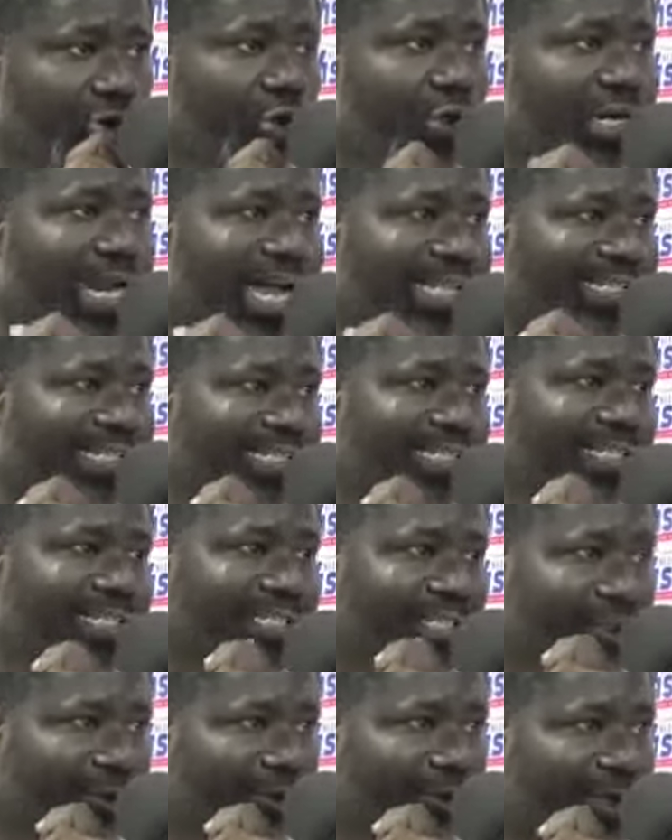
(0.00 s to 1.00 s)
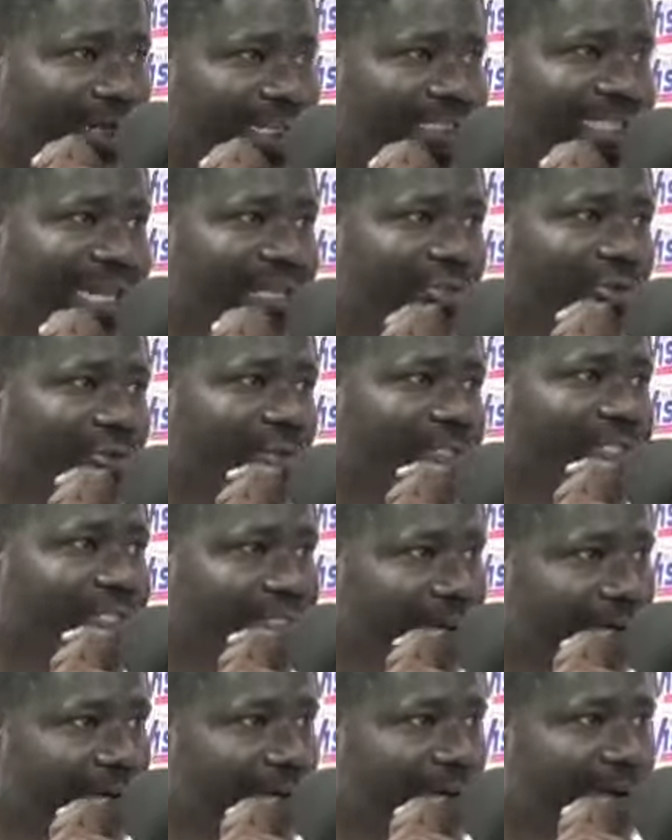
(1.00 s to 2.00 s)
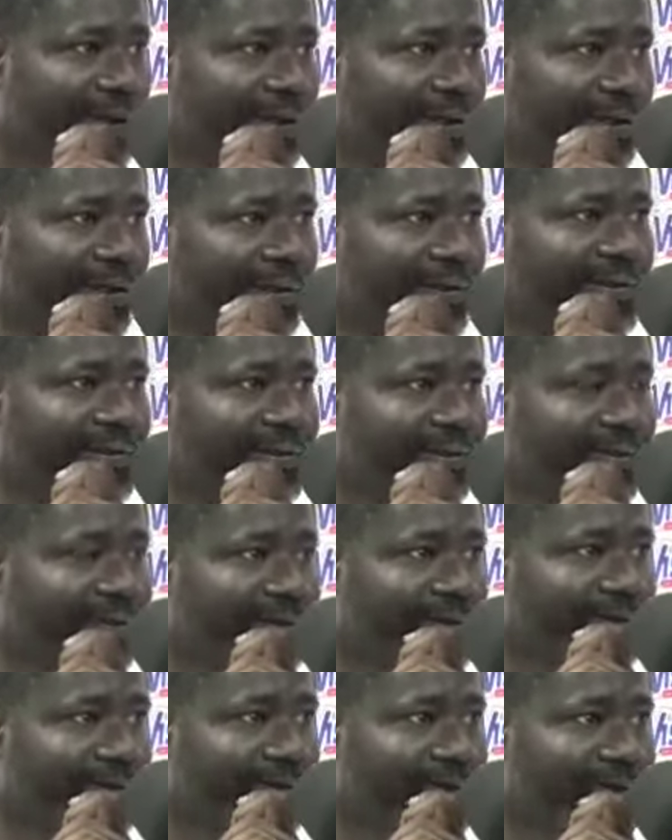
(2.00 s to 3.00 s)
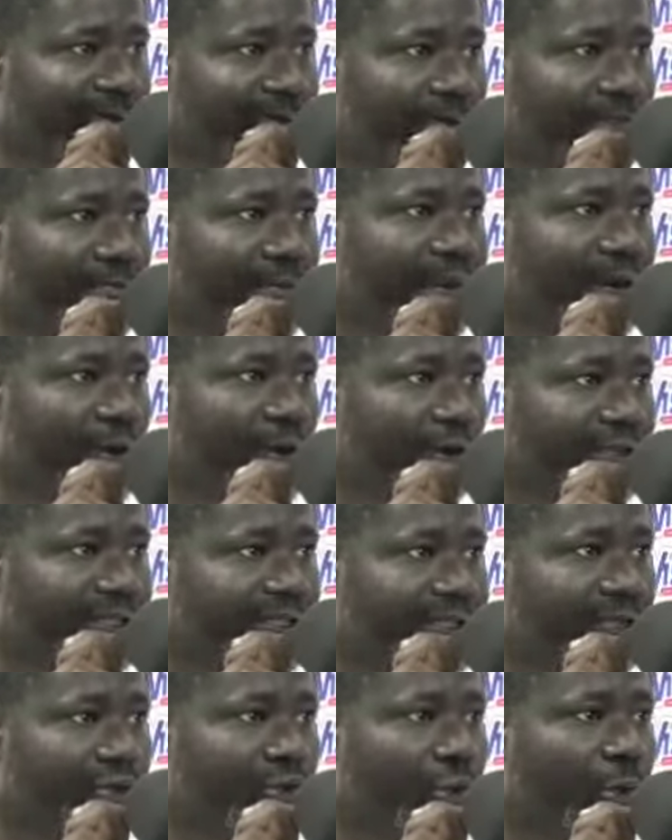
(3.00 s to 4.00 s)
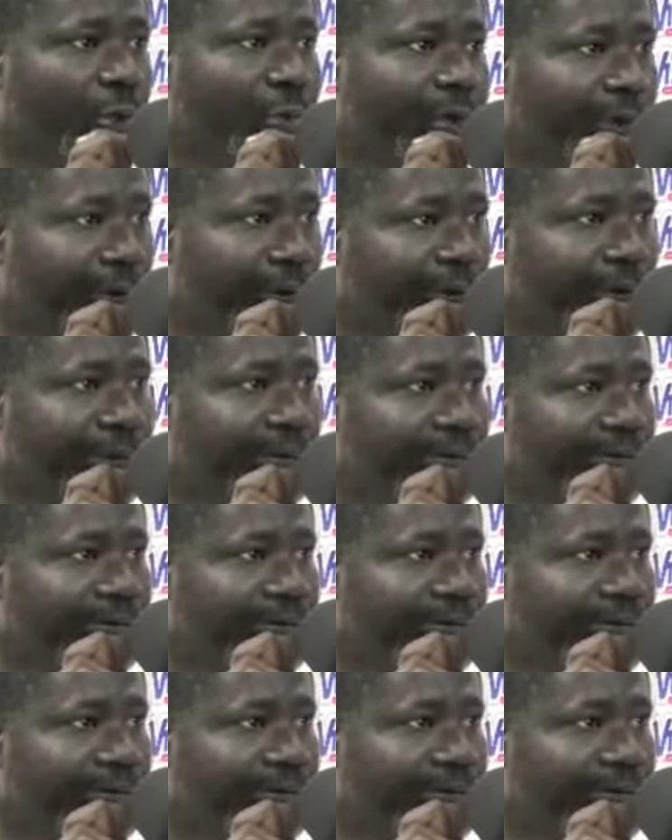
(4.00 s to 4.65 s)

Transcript: To Nasu show, a Janso show. So, and one Margot to the show real.